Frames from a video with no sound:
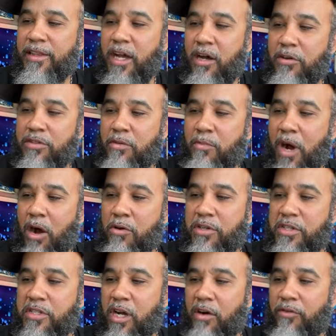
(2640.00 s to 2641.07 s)
those
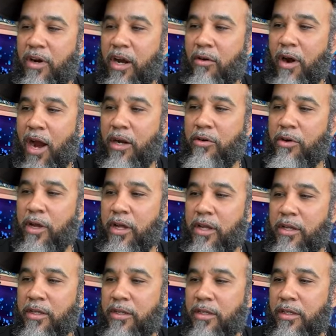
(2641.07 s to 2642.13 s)
emojis over there right quick.
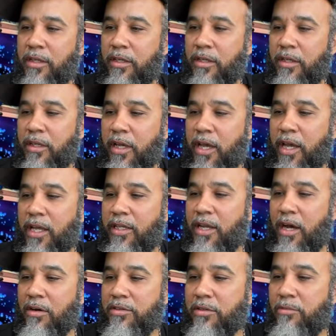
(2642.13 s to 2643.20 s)
Hit
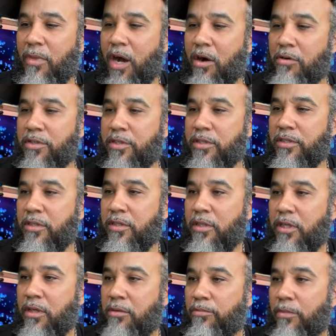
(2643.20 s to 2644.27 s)
those emojis.
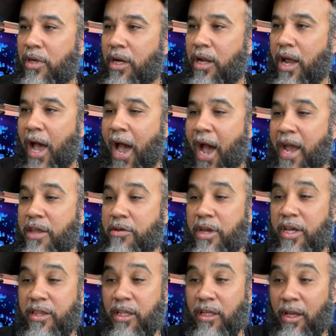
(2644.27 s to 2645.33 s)
But how you
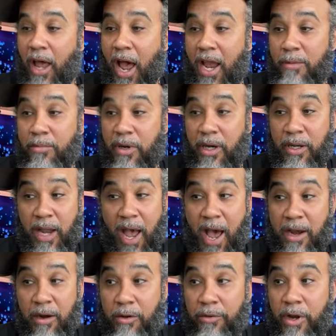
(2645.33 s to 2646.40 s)
hit the like button, I
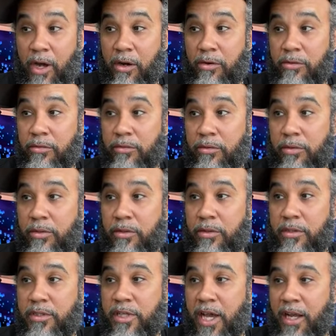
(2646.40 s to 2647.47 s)
don't know.
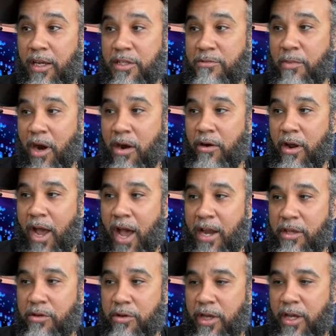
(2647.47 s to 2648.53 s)
Tell us, Murder. How do
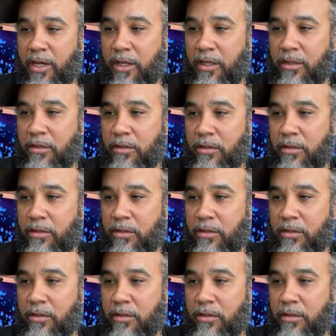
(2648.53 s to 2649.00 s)
you hit it?